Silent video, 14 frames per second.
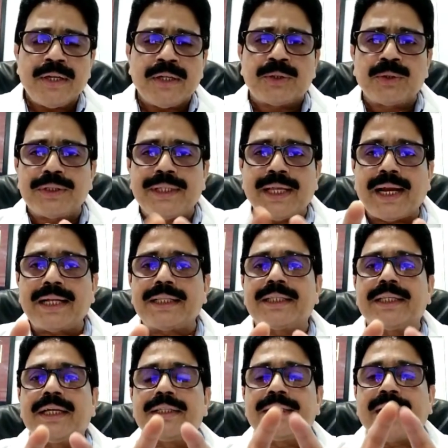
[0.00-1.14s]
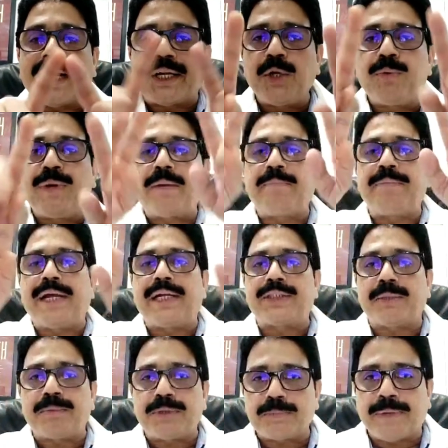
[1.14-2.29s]
so there are 31 pairs
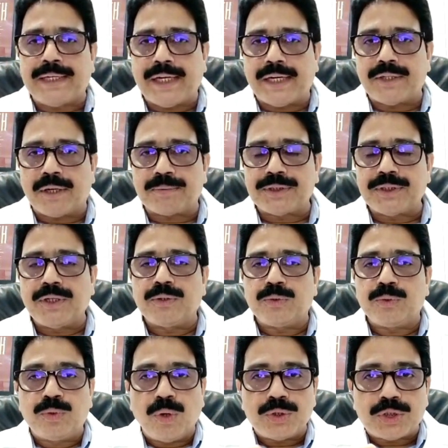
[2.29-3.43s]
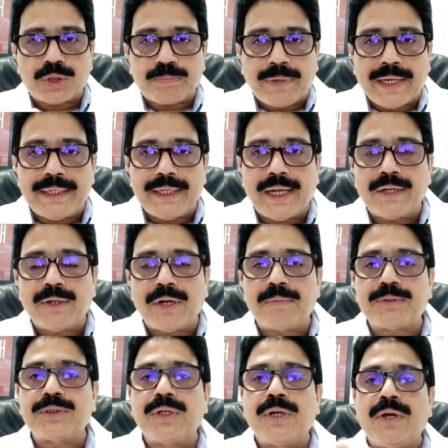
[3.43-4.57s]
of spinal nerves. Those spinal
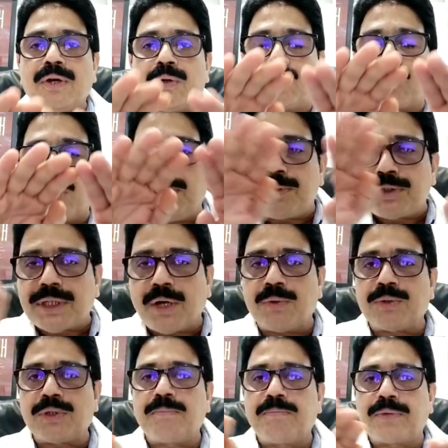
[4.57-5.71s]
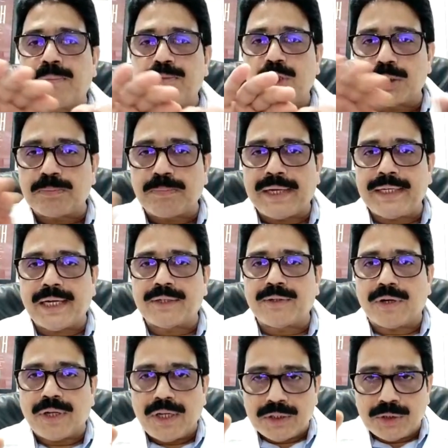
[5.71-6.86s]
nerves comes out from the spinal
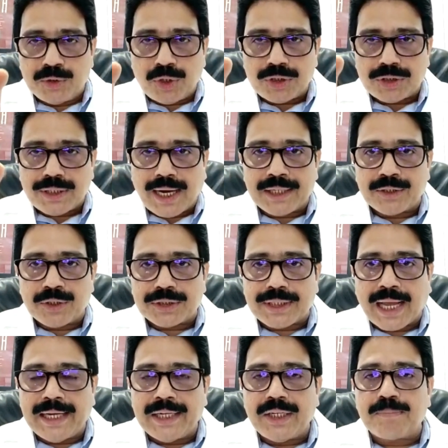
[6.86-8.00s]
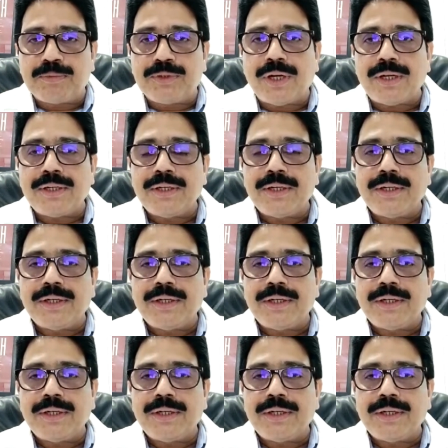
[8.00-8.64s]
cord just at the side of the